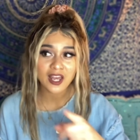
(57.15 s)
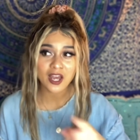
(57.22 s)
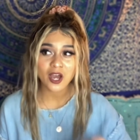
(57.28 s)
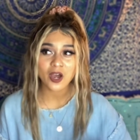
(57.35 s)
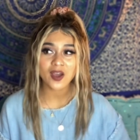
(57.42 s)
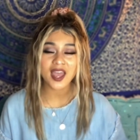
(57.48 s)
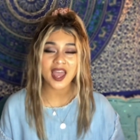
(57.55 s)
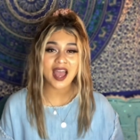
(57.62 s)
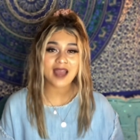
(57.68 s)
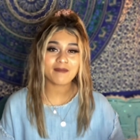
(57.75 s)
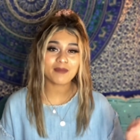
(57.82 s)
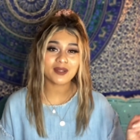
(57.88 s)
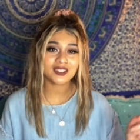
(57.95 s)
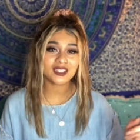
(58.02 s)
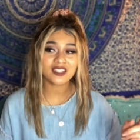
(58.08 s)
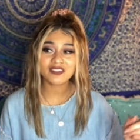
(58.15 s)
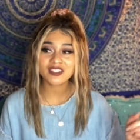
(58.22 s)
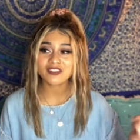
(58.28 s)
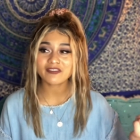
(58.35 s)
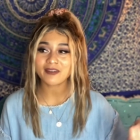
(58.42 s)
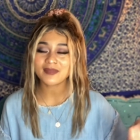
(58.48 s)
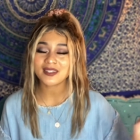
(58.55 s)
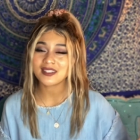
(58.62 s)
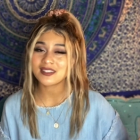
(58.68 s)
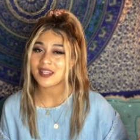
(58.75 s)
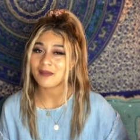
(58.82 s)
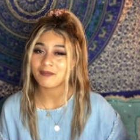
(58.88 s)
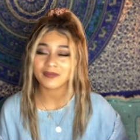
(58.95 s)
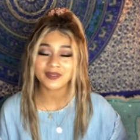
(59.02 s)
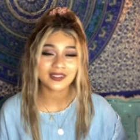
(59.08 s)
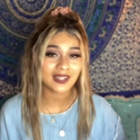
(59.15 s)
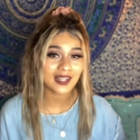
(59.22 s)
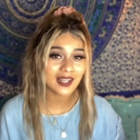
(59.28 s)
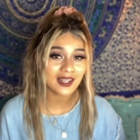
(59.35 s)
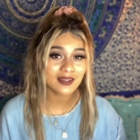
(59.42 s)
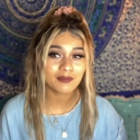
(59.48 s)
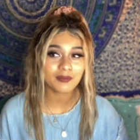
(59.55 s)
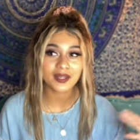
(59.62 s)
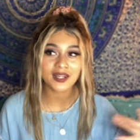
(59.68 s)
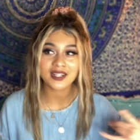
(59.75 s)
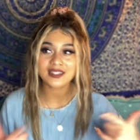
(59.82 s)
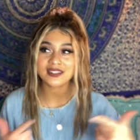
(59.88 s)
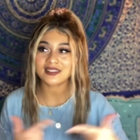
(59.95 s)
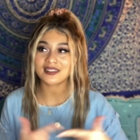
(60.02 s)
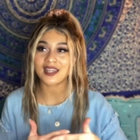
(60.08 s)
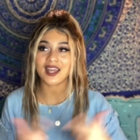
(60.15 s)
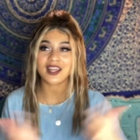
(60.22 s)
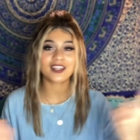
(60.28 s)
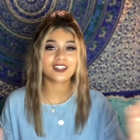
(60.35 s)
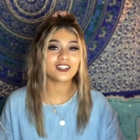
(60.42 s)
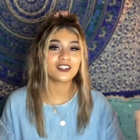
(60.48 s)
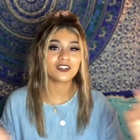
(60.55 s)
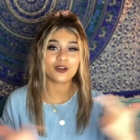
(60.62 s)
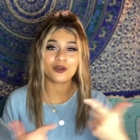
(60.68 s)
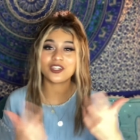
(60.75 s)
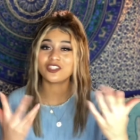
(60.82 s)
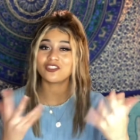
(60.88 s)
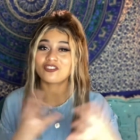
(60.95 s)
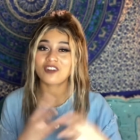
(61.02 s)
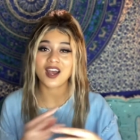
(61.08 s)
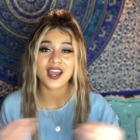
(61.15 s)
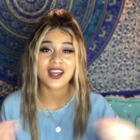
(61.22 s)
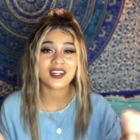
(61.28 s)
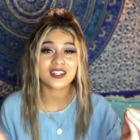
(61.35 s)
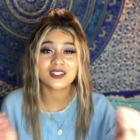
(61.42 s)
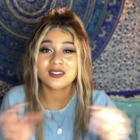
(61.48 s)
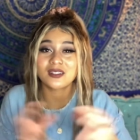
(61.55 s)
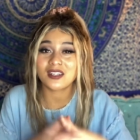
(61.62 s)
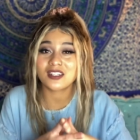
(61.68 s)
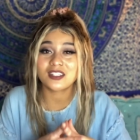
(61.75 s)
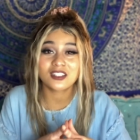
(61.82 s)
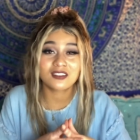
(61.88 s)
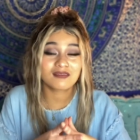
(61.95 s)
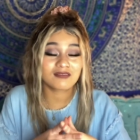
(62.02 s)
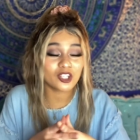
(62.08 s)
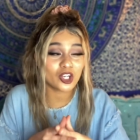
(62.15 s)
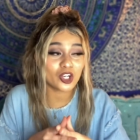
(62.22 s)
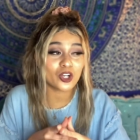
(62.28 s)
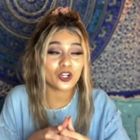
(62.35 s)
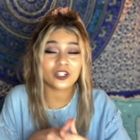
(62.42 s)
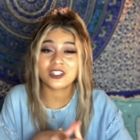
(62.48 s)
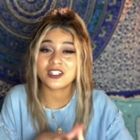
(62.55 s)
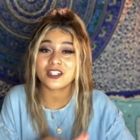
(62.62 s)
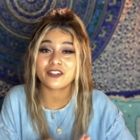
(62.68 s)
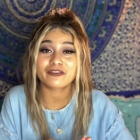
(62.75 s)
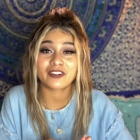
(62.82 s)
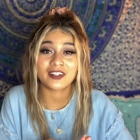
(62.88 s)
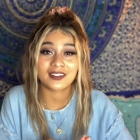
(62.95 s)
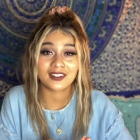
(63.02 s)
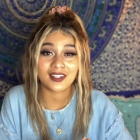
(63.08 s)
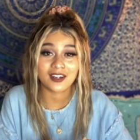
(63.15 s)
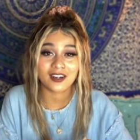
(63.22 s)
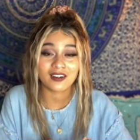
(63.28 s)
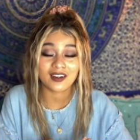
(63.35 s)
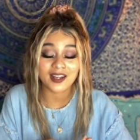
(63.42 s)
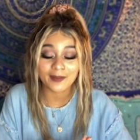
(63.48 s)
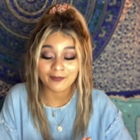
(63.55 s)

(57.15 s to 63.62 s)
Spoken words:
Okay, I believe it's from the same plant, but it's like, you know, it's dried, it's cured differently, all right?